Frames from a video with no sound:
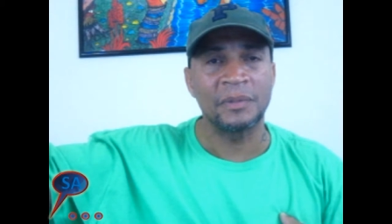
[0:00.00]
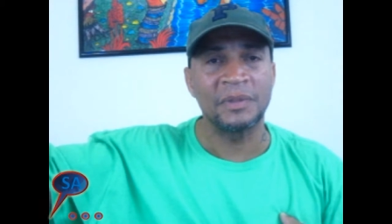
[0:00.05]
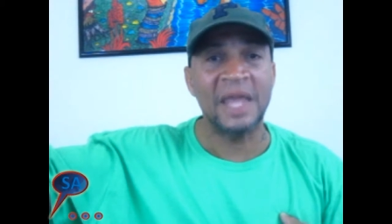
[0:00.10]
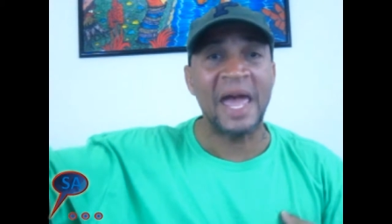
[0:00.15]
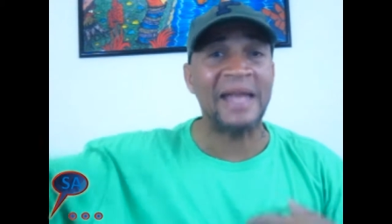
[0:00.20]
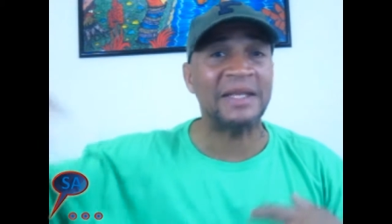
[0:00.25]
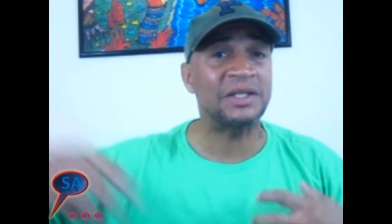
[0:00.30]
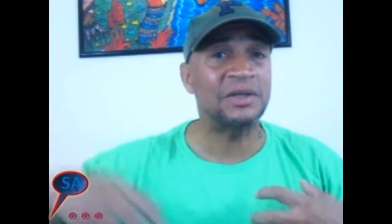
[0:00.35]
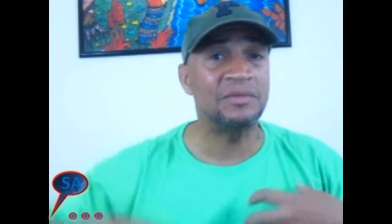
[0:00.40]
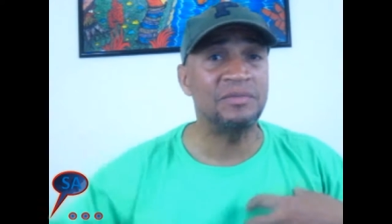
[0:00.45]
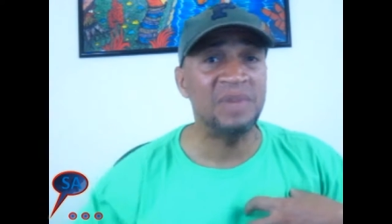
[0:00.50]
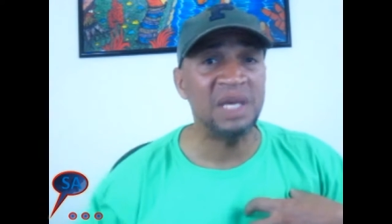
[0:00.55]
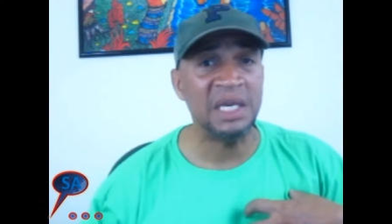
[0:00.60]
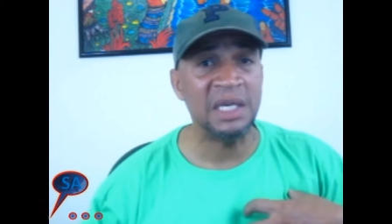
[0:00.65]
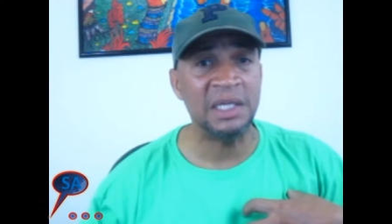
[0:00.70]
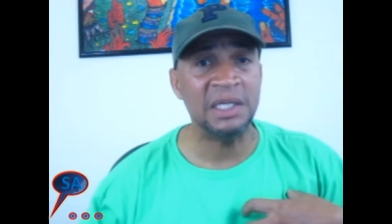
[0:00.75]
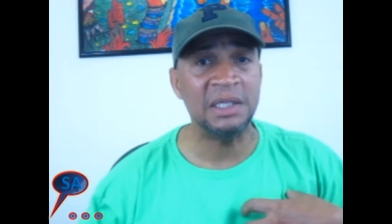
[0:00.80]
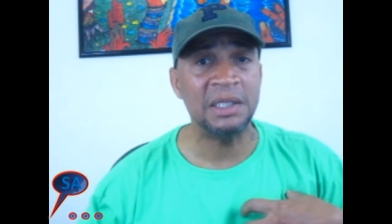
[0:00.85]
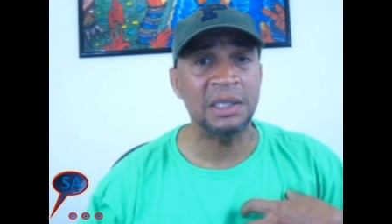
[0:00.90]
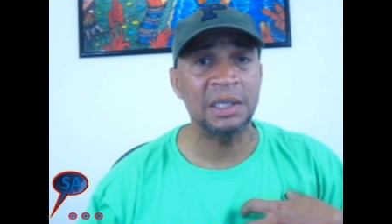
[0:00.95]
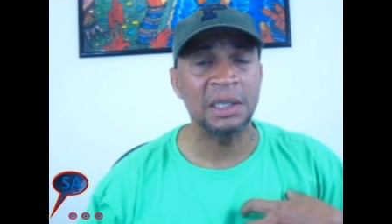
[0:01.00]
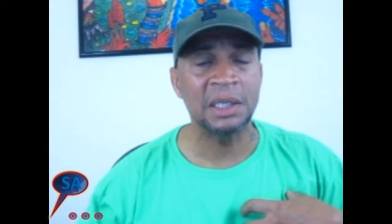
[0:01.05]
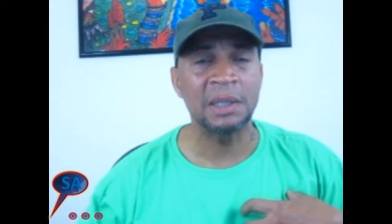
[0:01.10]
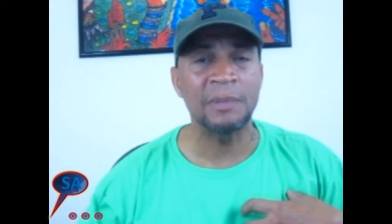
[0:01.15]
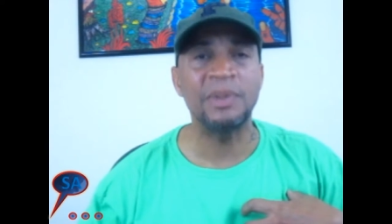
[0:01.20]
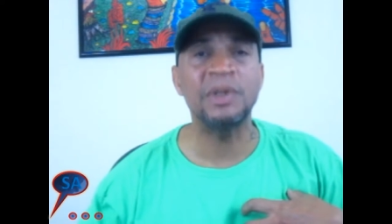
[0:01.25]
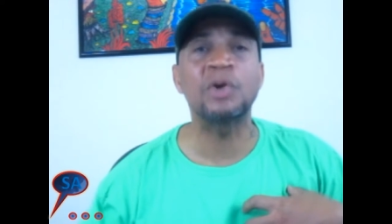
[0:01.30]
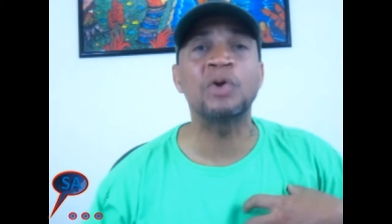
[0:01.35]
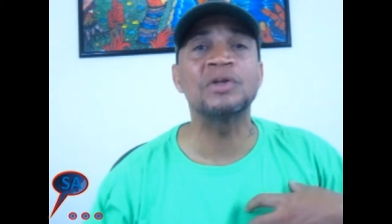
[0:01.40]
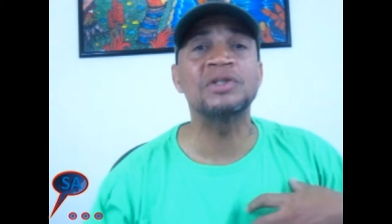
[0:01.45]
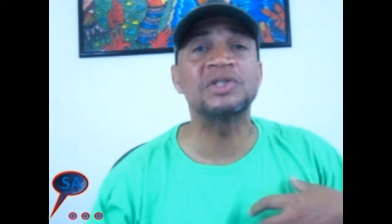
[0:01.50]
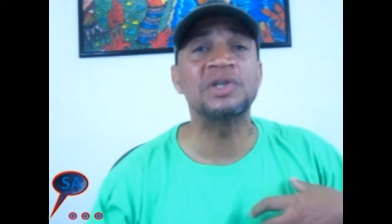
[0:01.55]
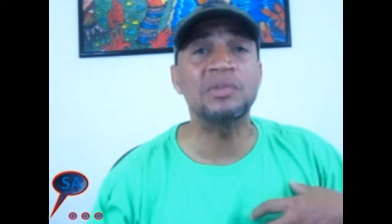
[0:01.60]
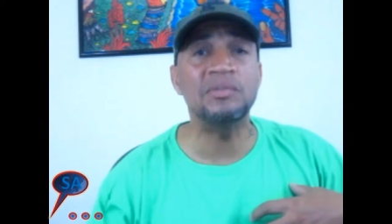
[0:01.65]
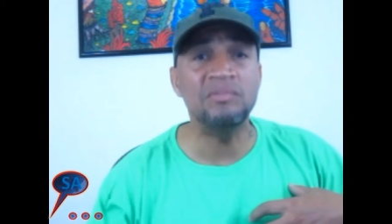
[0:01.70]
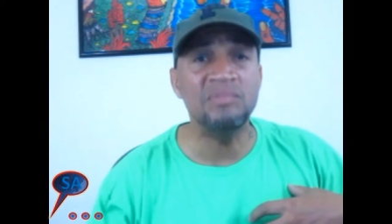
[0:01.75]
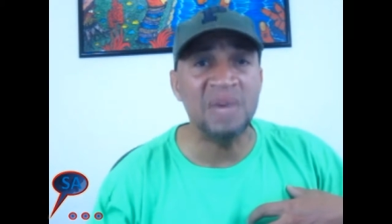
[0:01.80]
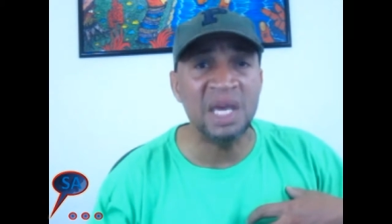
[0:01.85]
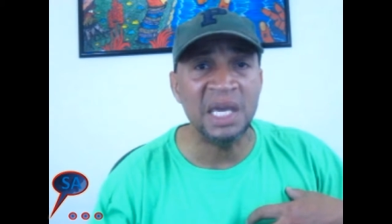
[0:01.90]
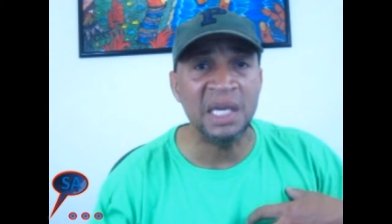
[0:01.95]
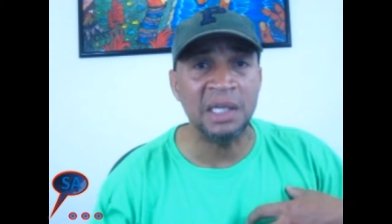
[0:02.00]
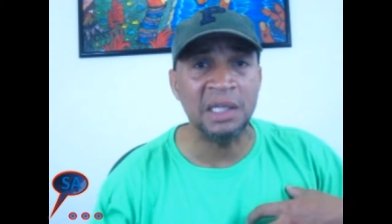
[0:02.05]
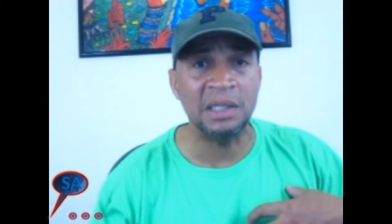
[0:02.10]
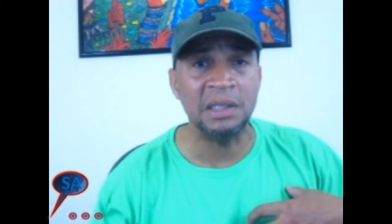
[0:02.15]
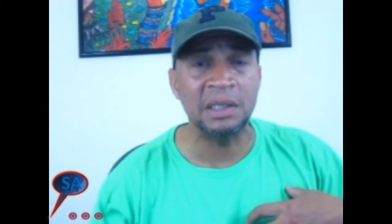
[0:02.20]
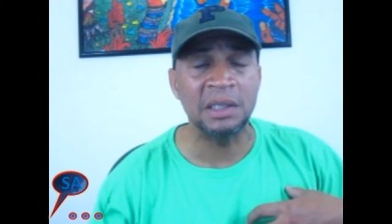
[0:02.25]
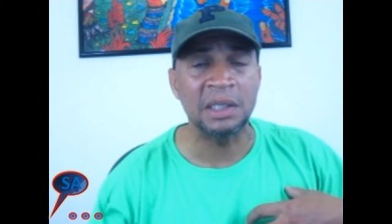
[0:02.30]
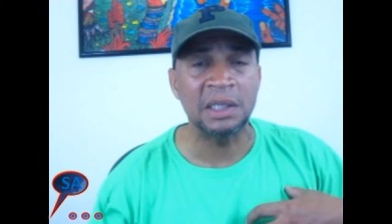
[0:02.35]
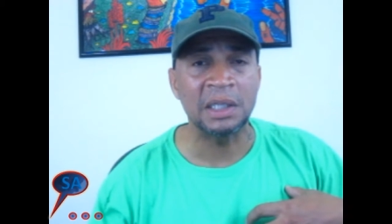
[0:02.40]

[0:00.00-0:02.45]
not the me, because the me,